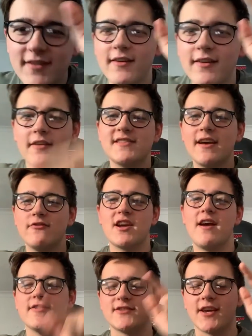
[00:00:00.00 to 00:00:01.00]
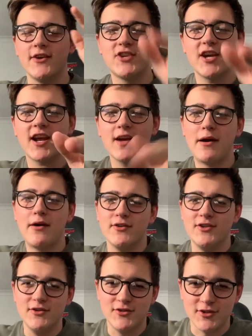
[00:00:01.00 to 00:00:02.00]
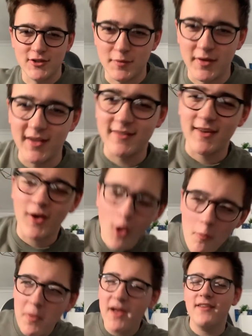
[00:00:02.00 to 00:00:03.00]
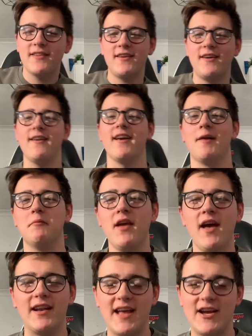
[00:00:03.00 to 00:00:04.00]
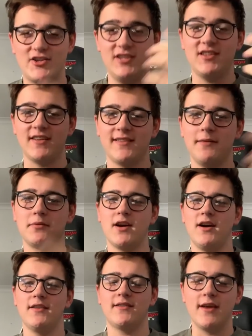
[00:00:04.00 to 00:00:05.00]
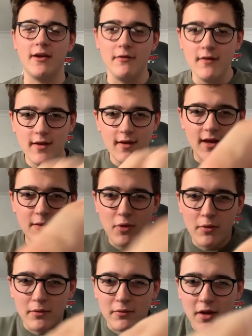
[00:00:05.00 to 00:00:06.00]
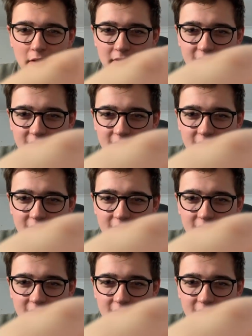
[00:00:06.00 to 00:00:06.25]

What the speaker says: don't know the Savage Garage, go check him out on YouTube. He's a lot bigger than I am, and he actually does up cars, so he probably will know